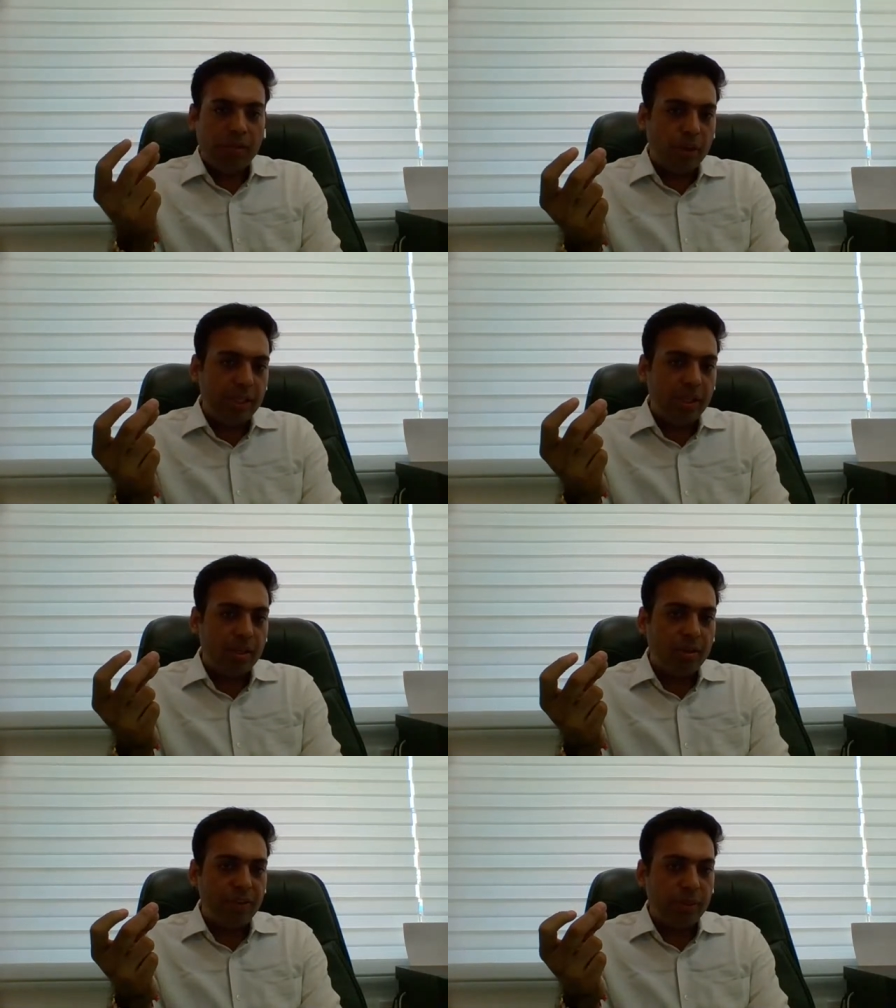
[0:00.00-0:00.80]
one
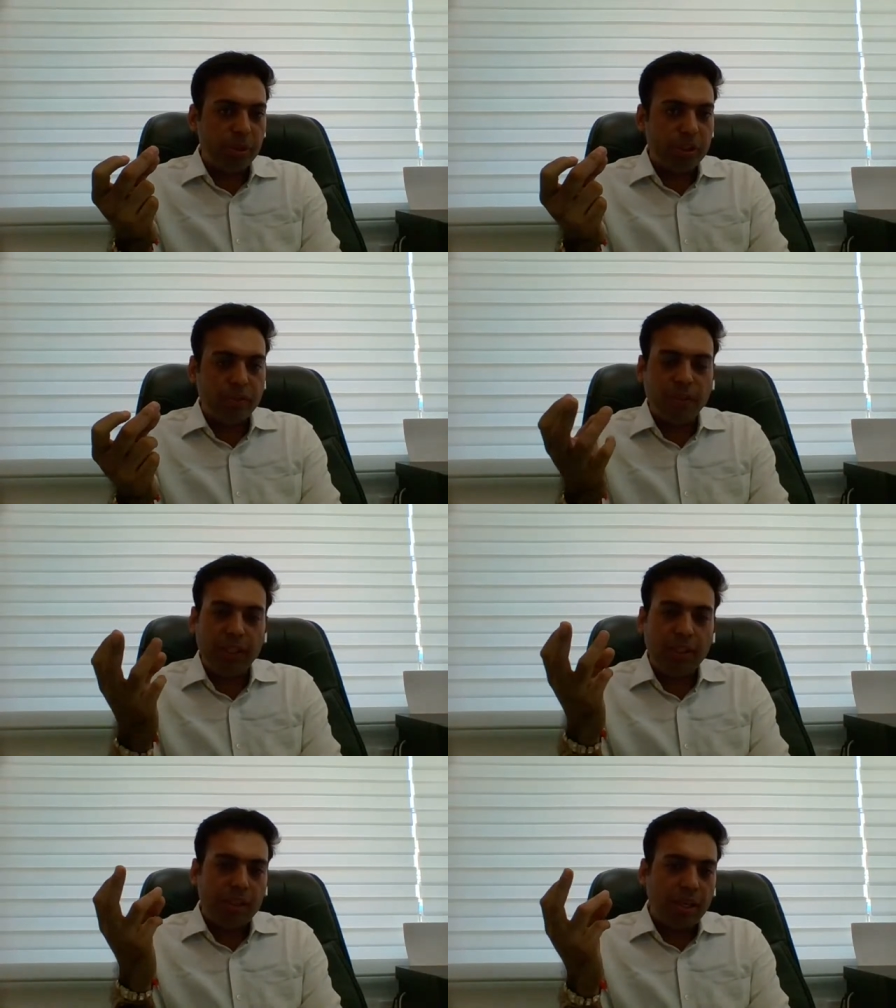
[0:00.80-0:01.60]
year of admission
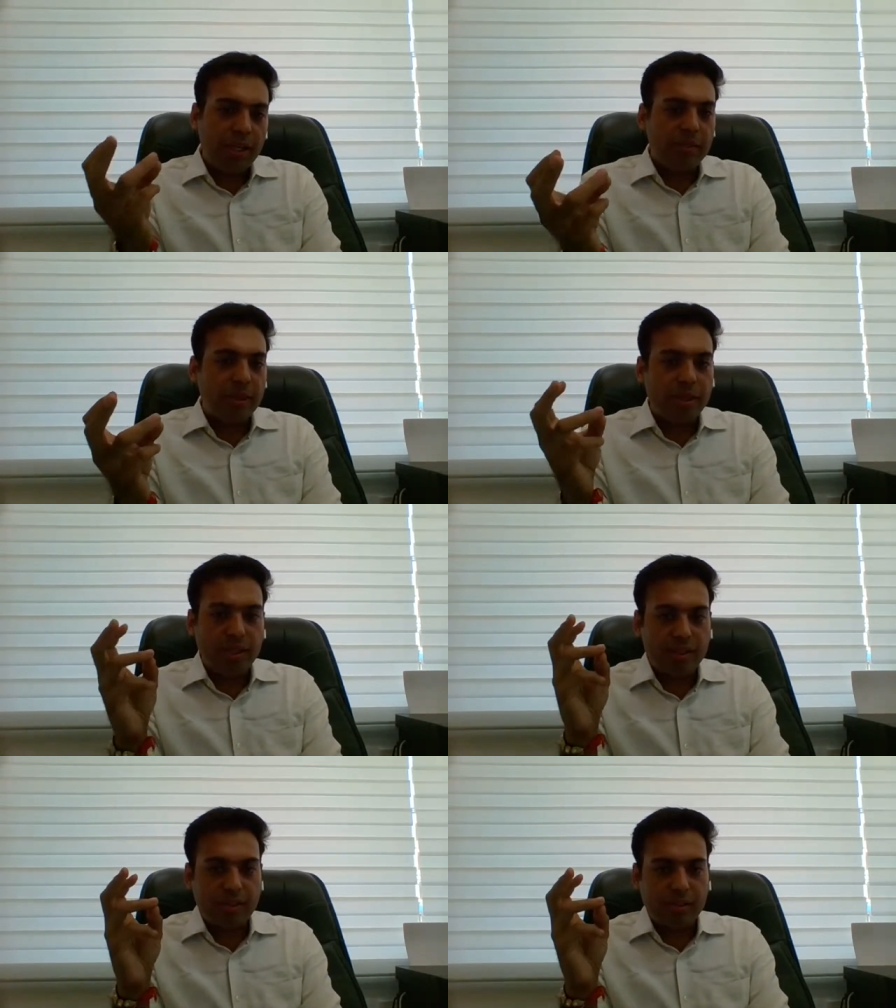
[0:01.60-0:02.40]
fee, and
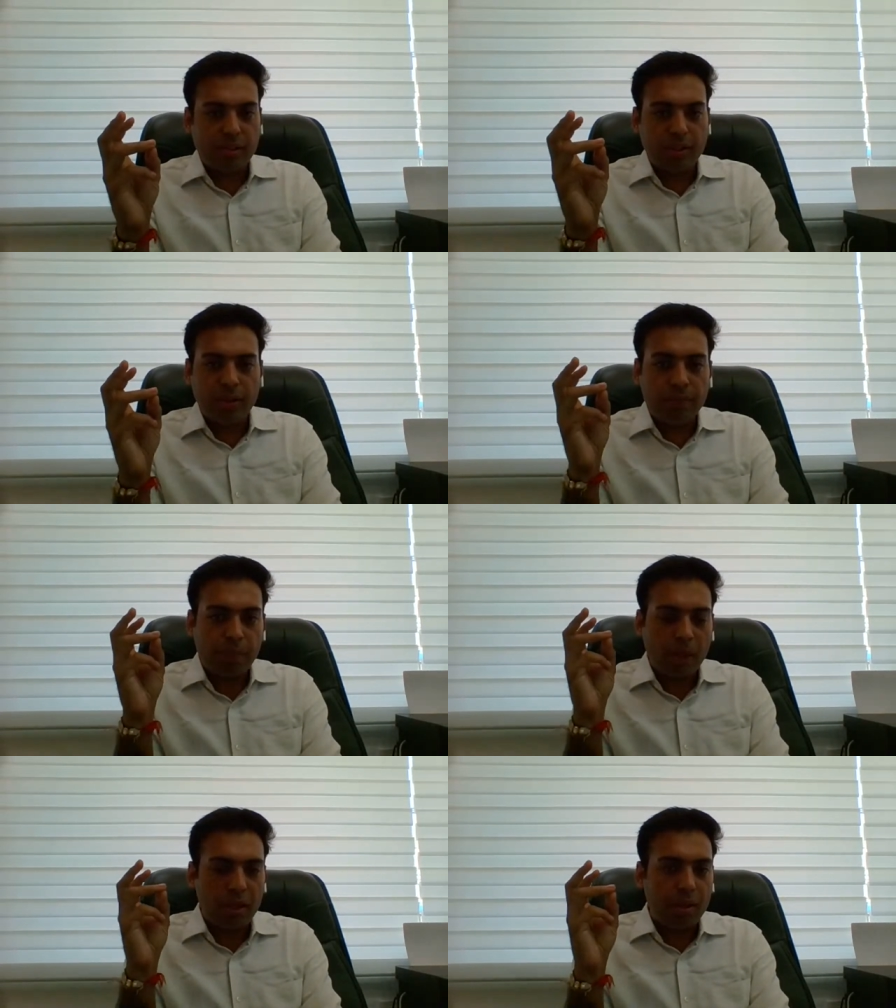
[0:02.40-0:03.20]
third is, uh,
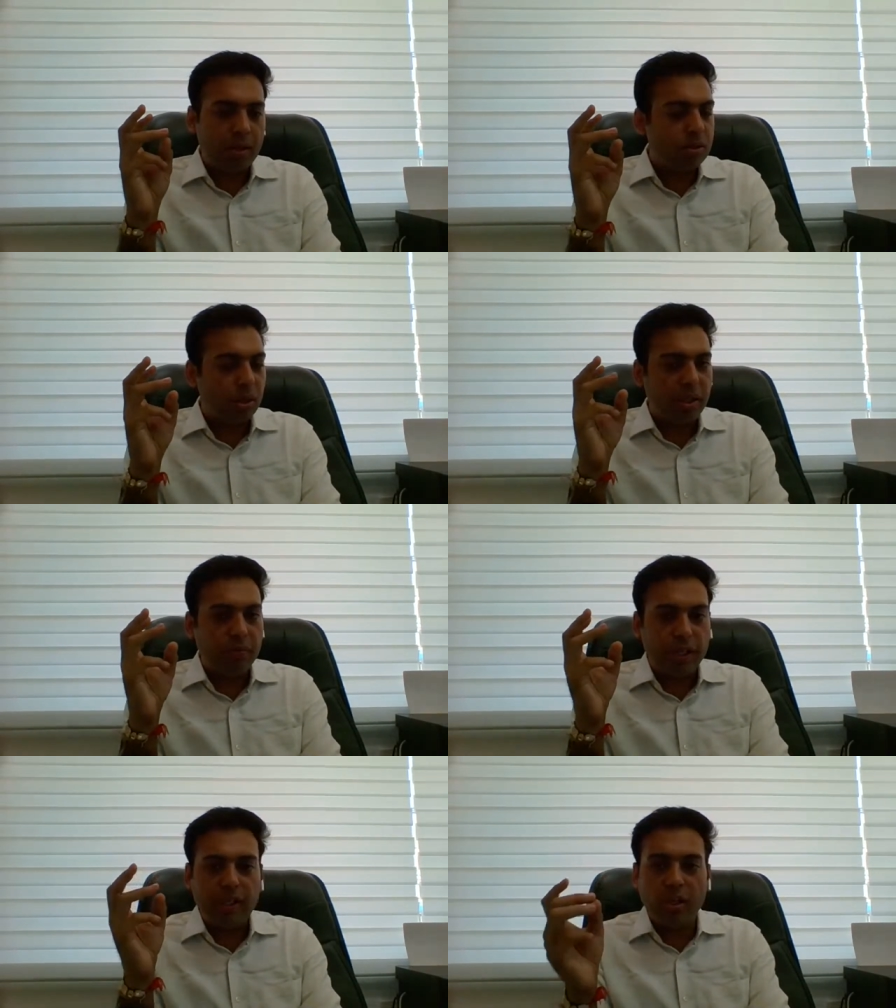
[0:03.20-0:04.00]
uh,
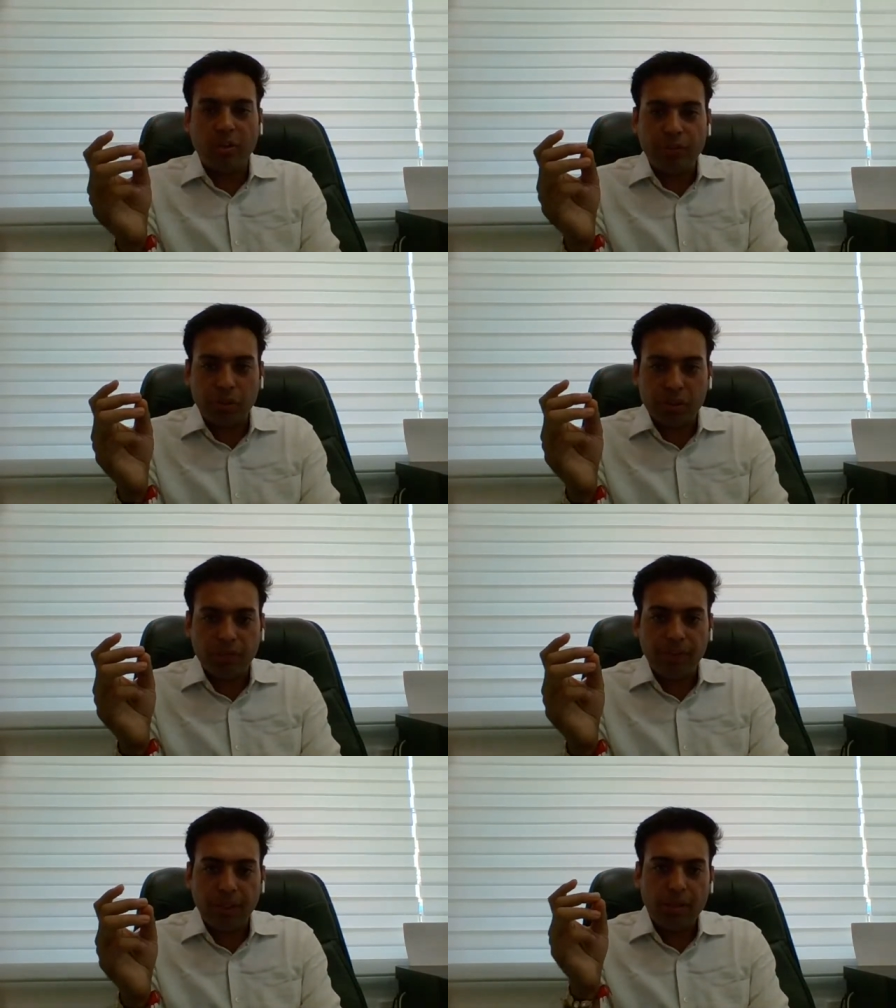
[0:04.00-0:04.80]
sorry, one year of
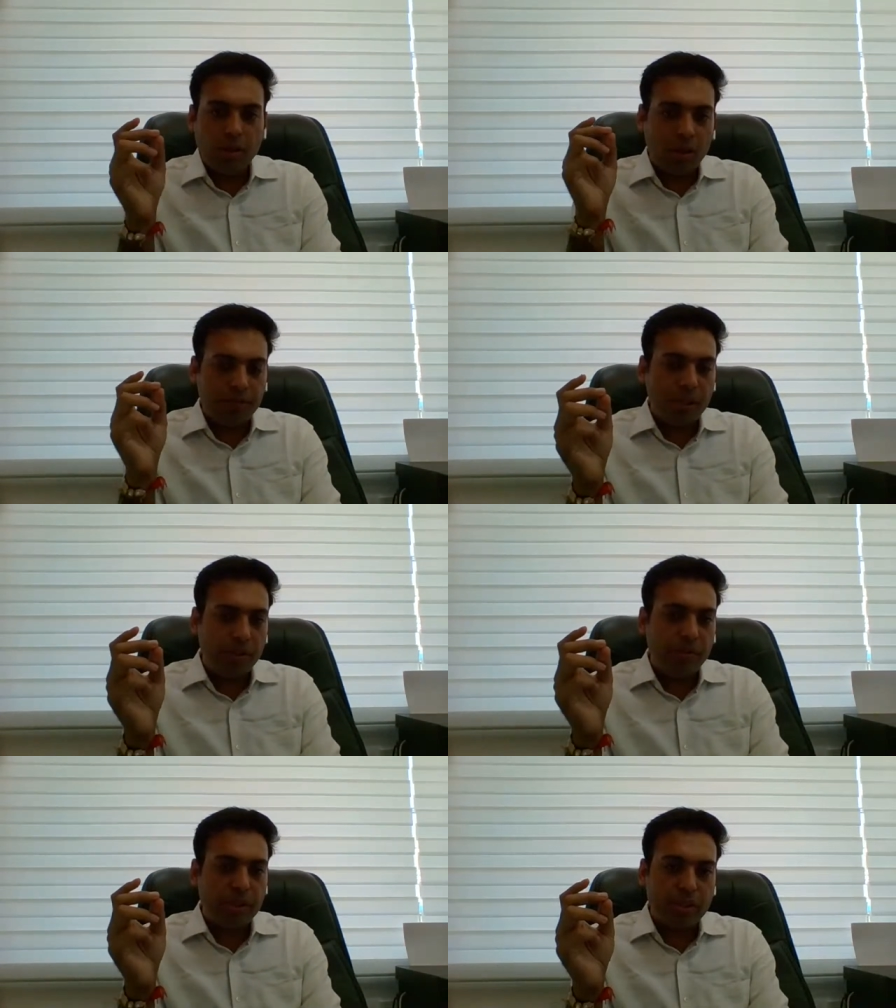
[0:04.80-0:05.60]
tuition fee of
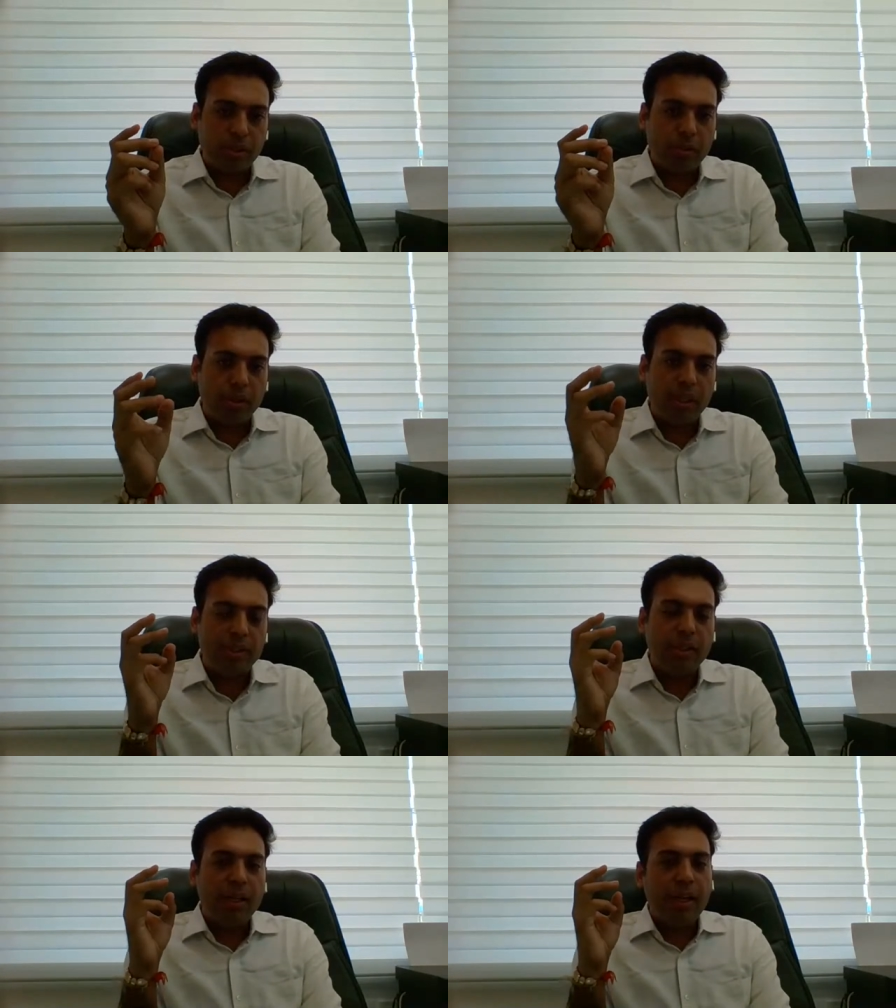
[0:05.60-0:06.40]
the university or college,